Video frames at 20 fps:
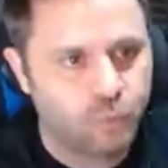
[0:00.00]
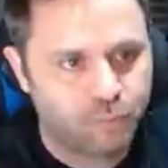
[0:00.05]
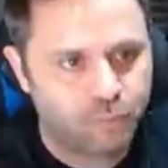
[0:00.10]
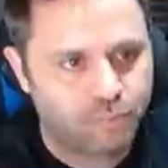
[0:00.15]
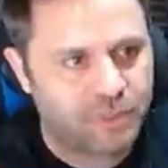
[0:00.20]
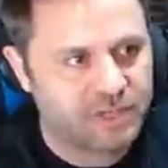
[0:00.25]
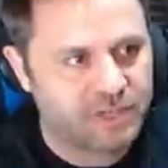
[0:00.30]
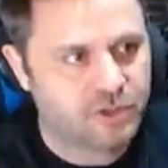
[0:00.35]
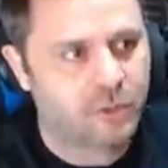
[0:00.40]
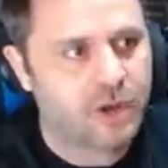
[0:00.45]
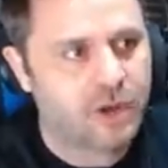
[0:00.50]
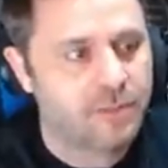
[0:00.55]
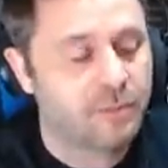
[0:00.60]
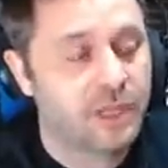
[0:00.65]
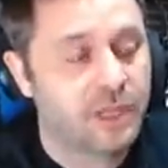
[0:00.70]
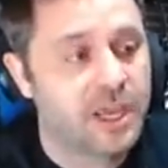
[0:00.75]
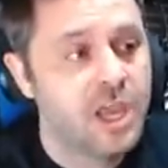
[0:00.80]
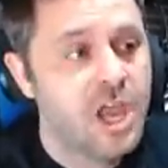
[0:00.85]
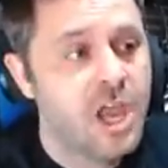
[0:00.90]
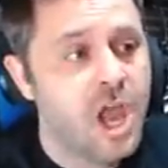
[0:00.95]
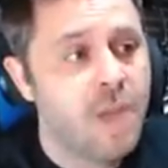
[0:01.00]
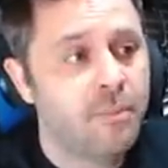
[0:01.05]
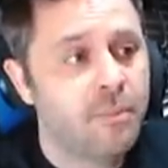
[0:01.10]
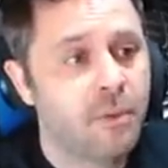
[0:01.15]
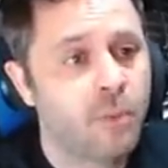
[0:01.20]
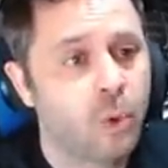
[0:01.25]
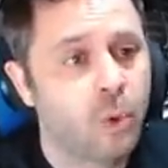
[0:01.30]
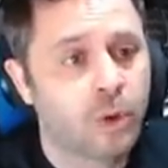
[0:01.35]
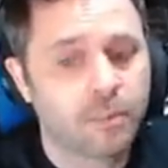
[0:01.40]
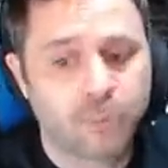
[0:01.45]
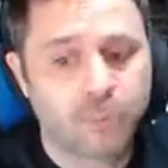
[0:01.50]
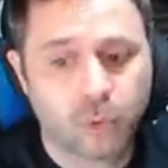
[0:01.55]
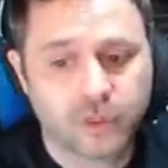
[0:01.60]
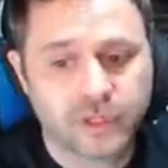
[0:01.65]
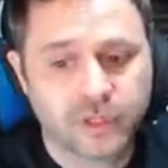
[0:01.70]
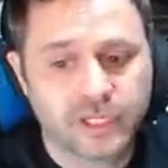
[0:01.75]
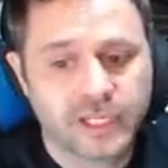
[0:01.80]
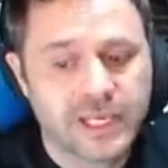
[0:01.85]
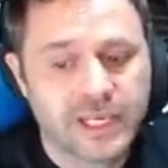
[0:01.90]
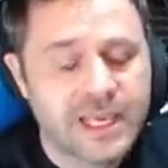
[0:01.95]
pick the right play. But more
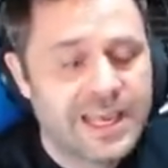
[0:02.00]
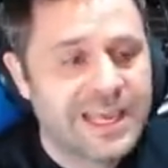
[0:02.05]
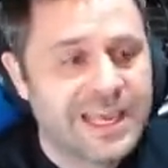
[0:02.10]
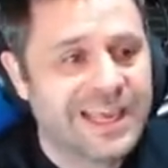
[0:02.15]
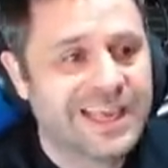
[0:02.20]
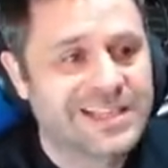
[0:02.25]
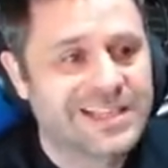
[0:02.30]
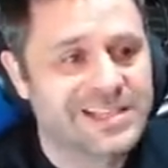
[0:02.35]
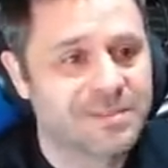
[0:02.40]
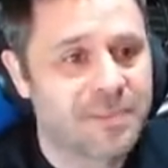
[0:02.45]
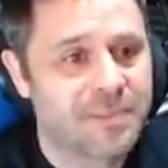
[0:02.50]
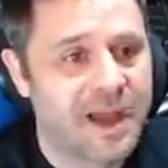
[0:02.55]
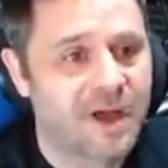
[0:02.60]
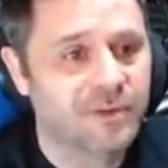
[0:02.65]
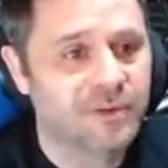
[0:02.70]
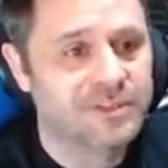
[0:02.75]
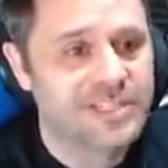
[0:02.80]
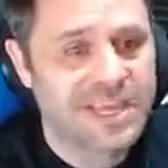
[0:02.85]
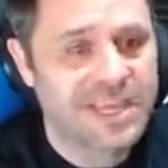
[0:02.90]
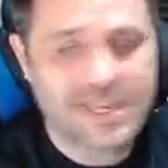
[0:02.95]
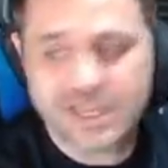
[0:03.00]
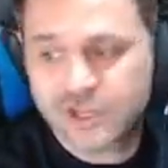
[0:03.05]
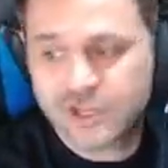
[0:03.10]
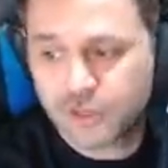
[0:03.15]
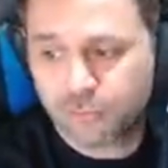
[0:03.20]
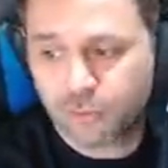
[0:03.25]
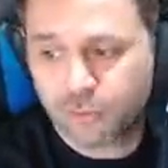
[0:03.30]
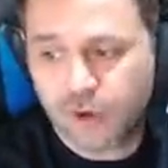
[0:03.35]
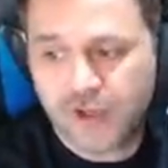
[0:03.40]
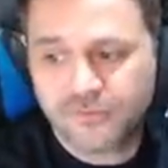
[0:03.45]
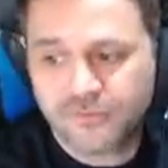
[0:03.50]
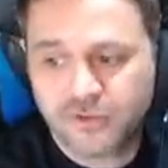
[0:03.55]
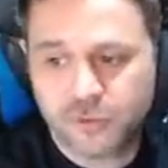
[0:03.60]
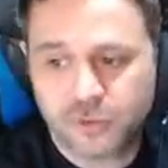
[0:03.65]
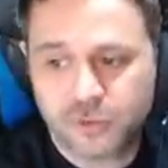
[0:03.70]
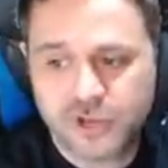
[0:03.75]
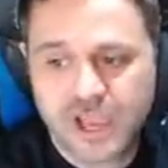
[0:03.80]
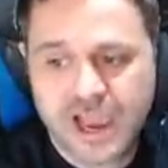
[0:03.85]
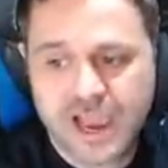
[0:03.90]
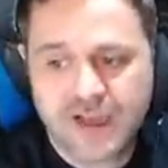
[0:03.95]
importantly, it's about taking your profits when
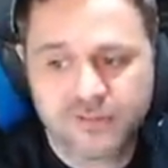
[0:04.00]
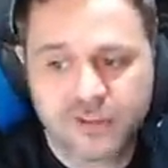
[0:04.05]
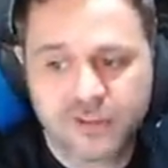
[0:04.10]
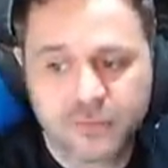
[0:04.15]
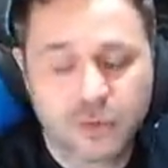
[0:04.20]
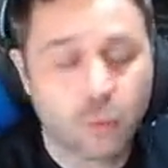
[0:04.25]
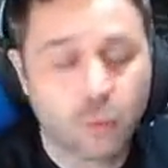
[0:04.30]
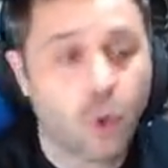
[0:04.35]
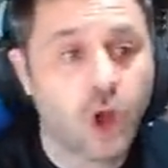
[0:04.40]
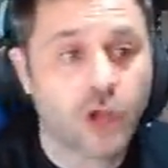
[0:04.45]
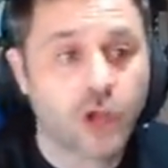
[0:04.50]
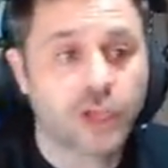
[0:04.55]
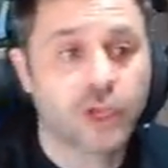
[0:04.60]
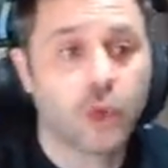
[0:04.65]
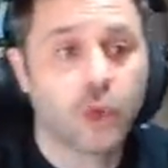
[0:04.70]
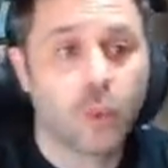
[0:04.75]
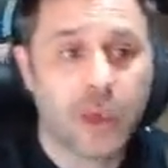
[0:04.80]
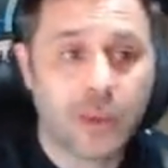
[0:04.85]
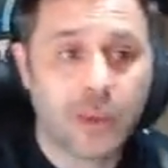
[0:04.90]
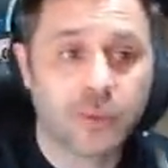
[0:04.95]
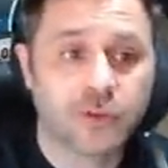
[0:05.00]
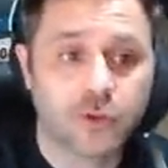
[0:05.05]
you have them and walking away with those